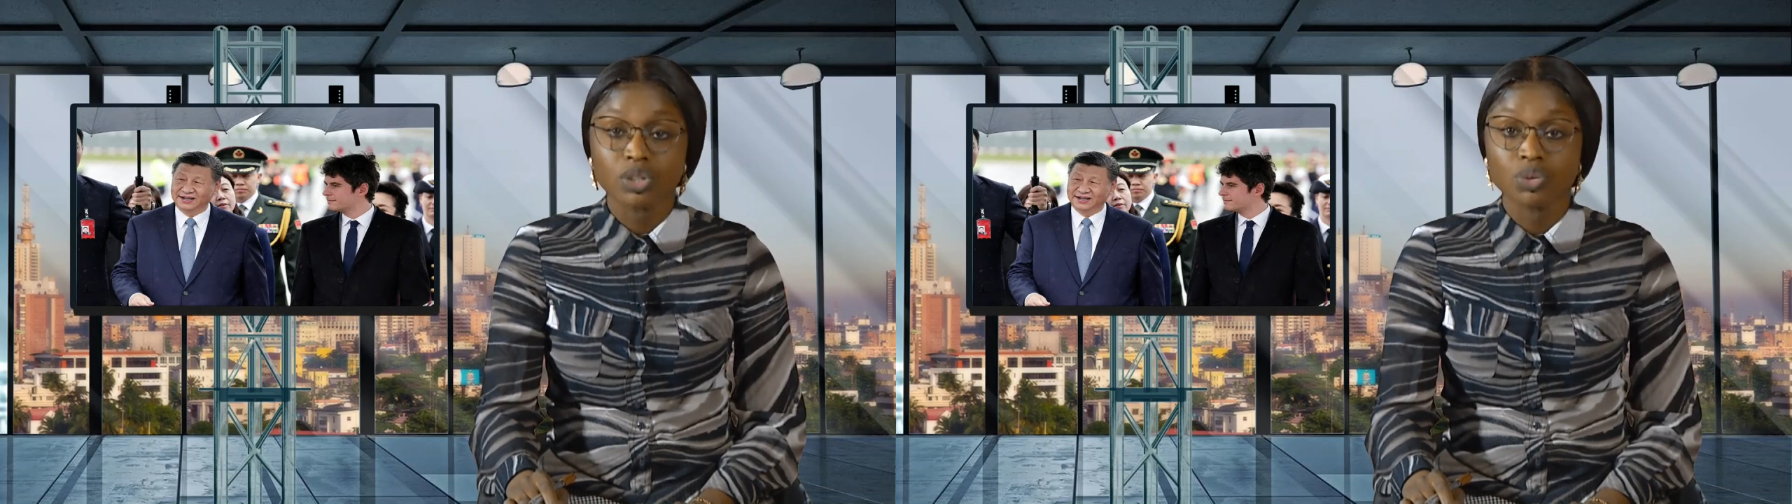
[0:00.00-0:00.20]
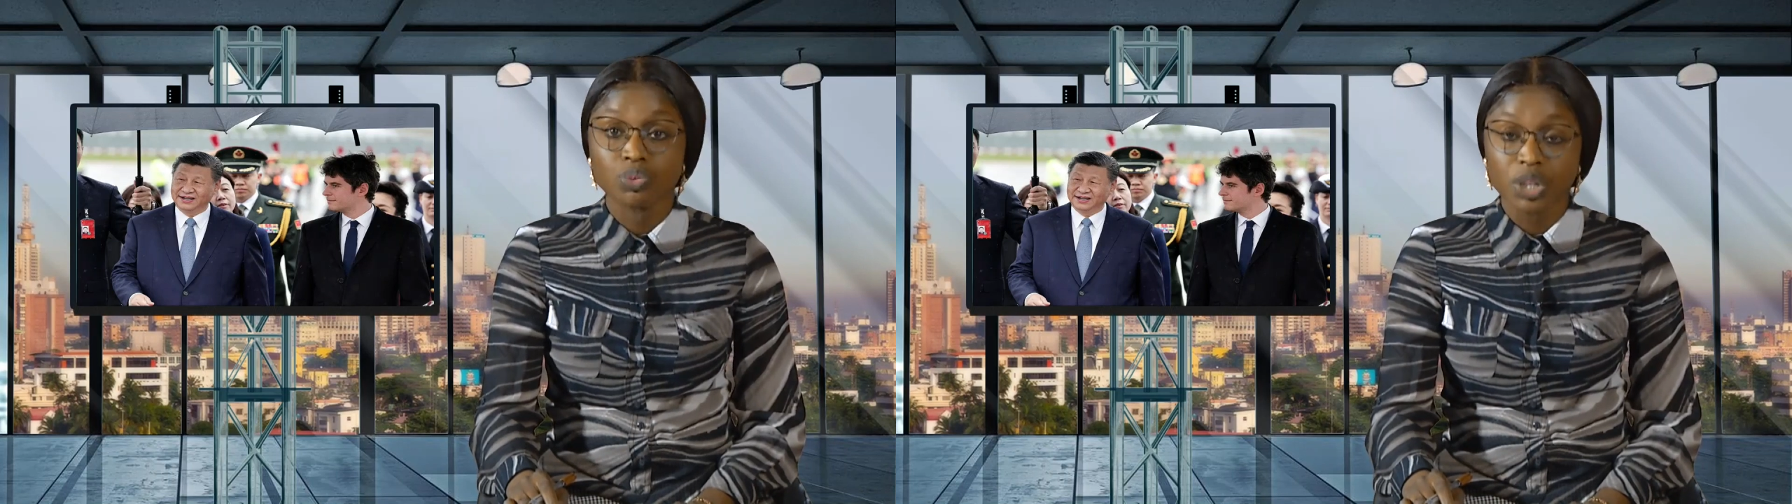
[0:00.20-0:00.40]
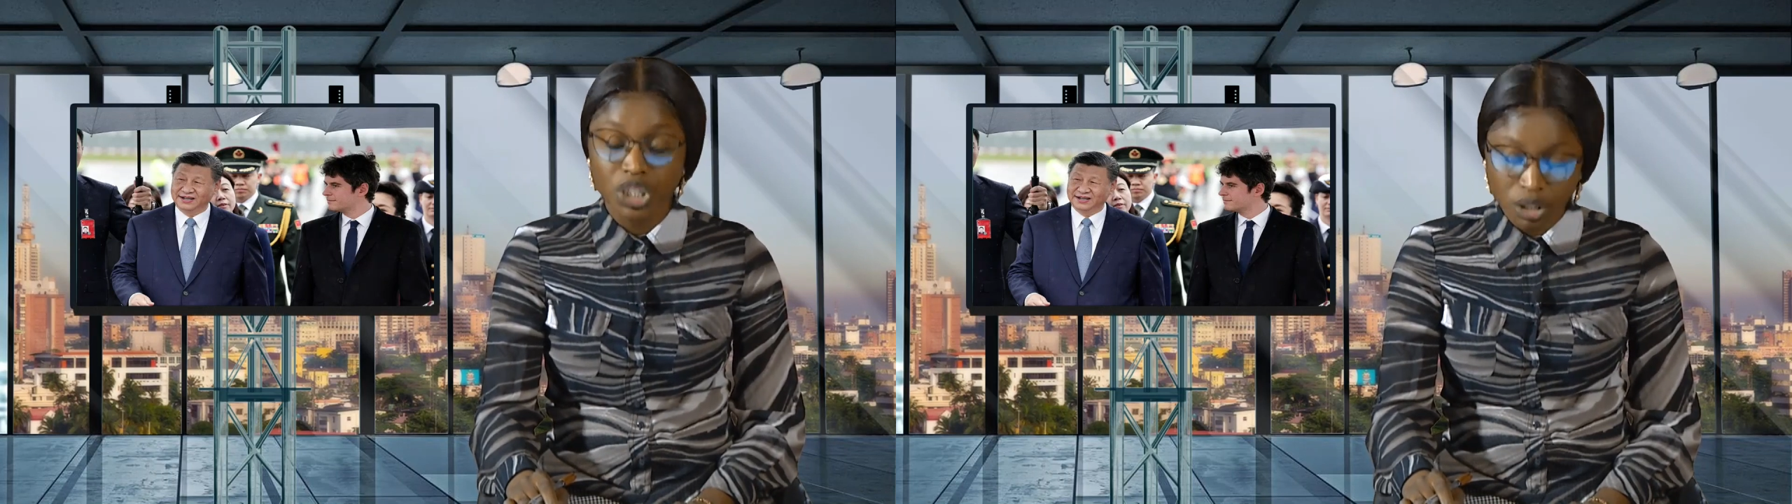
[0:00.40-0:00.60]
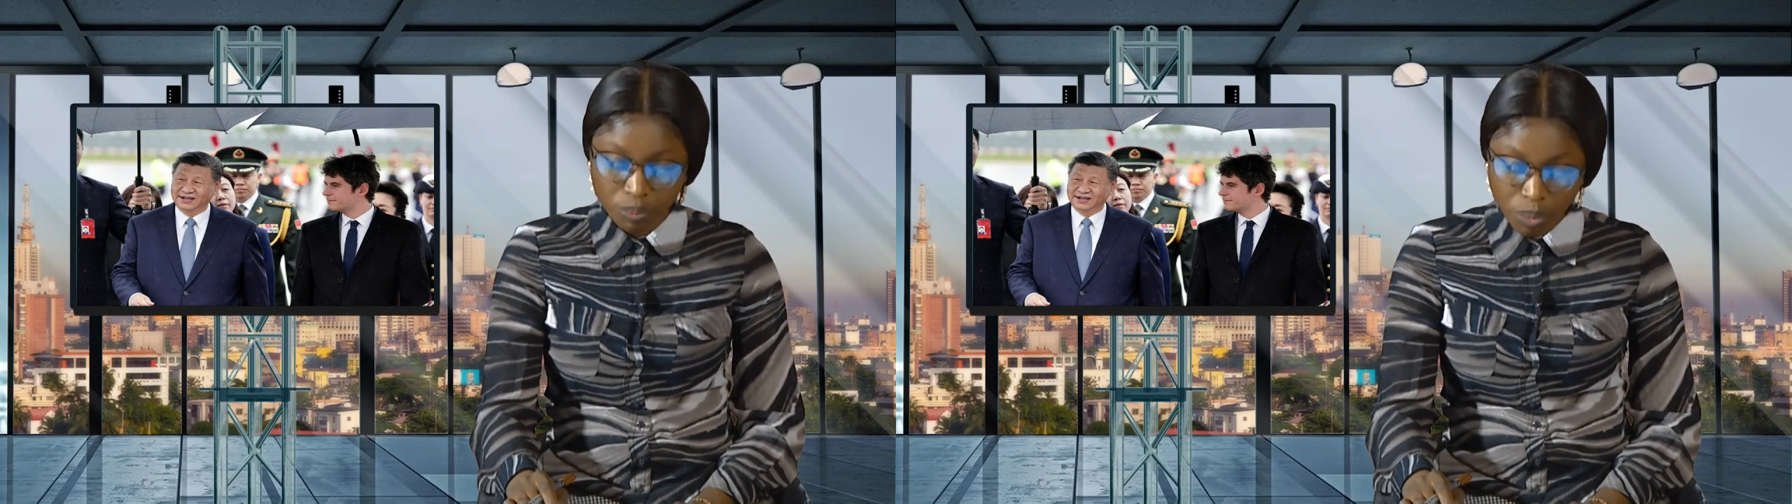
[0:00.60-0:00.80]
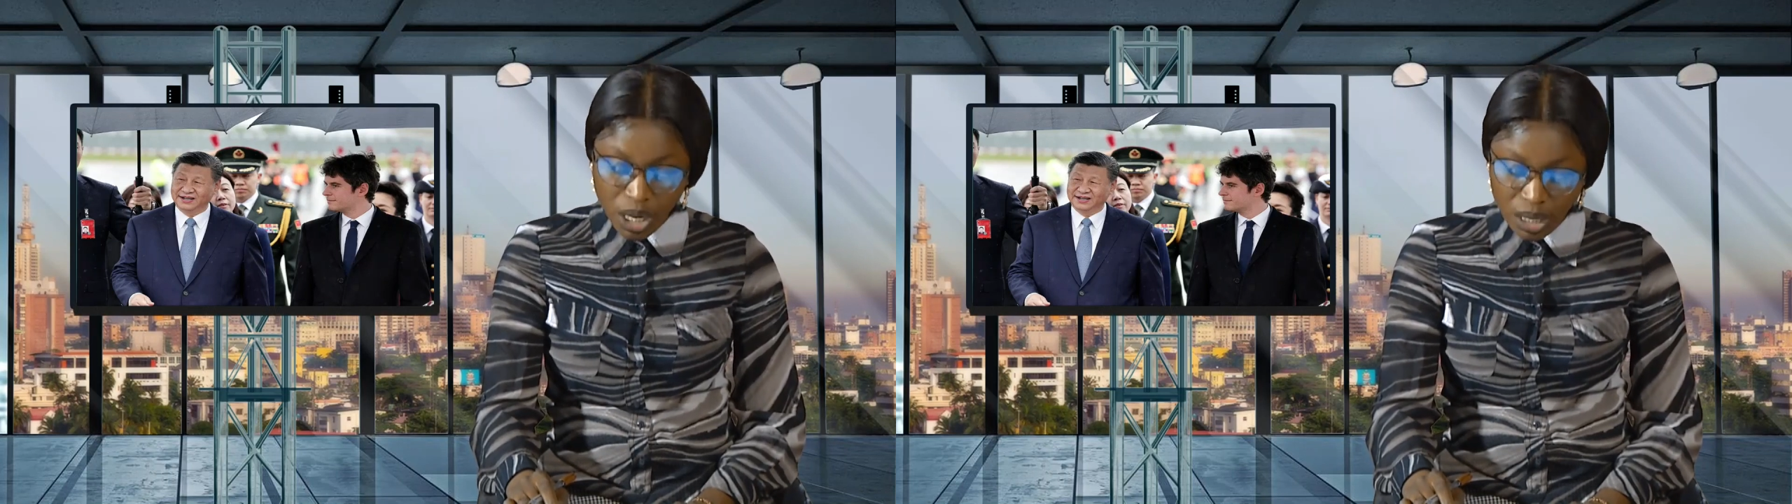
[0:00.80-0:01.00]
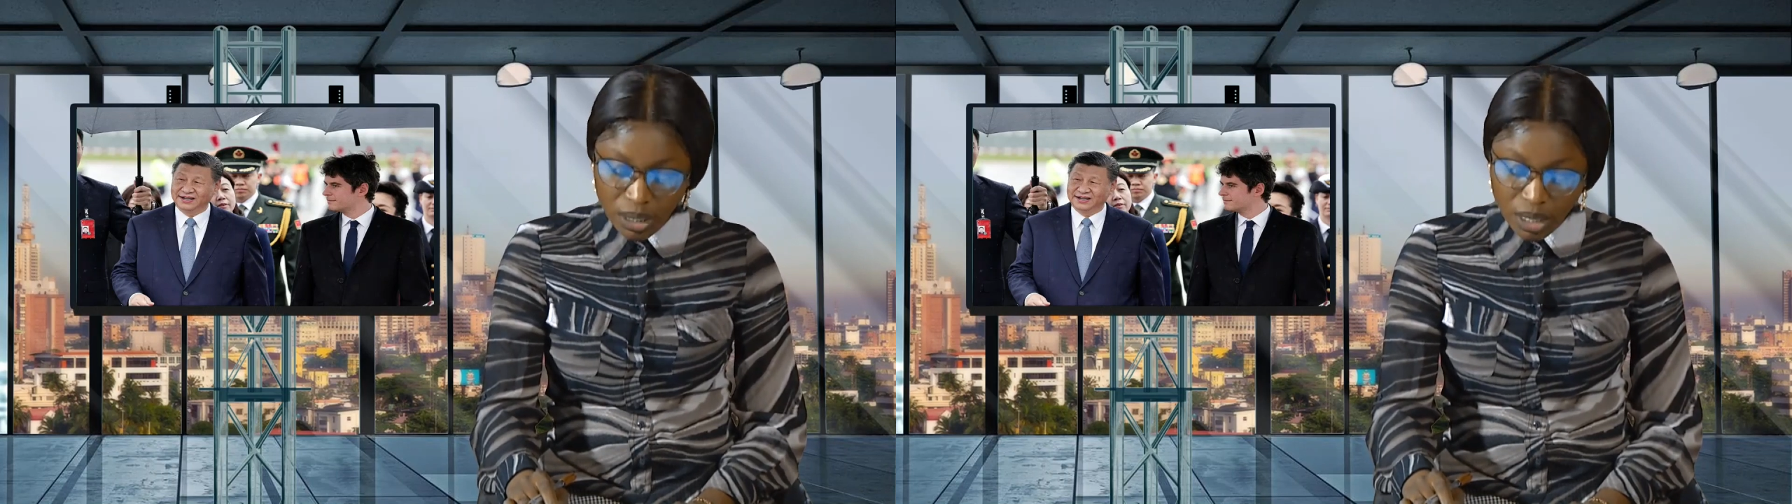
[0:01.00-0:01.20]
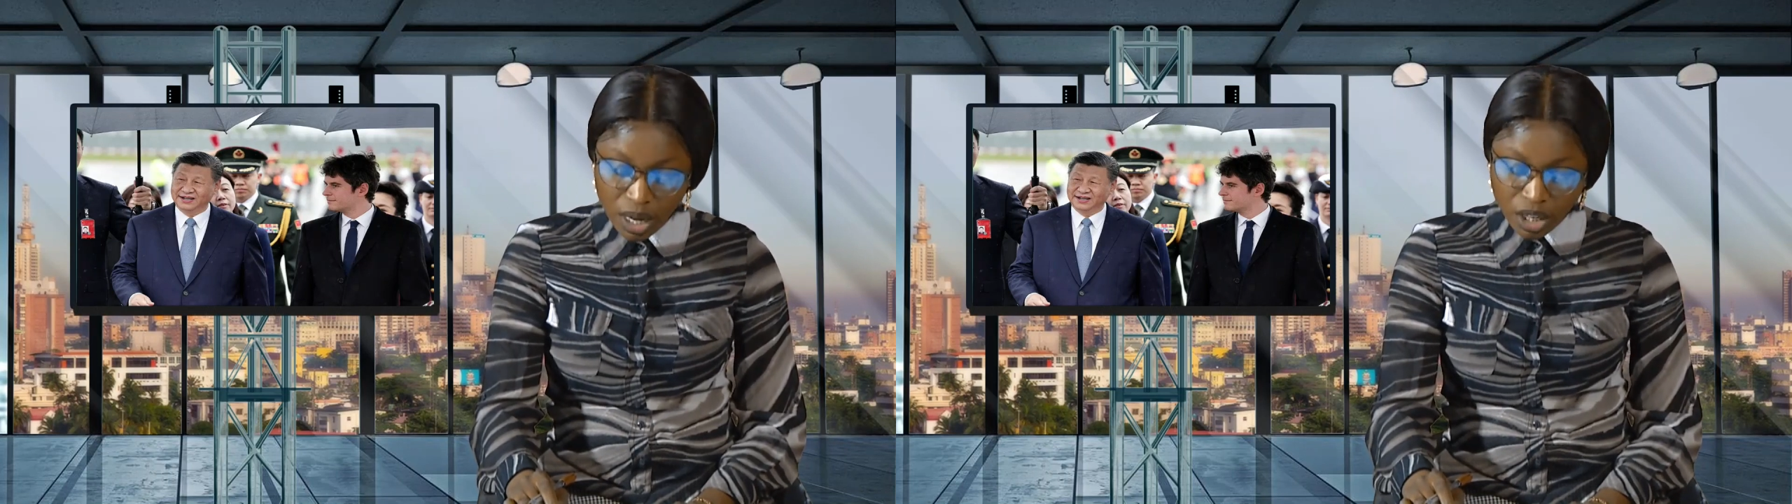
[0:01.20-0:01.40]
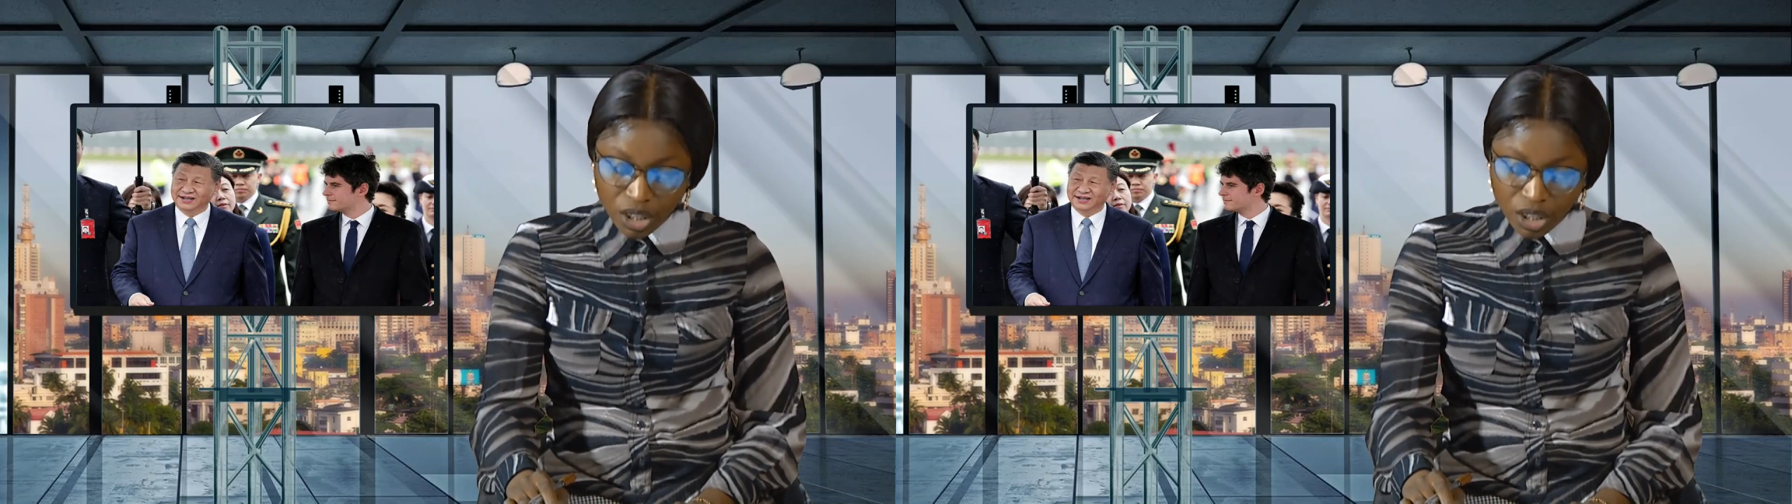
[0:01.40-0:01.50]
to reaching peace,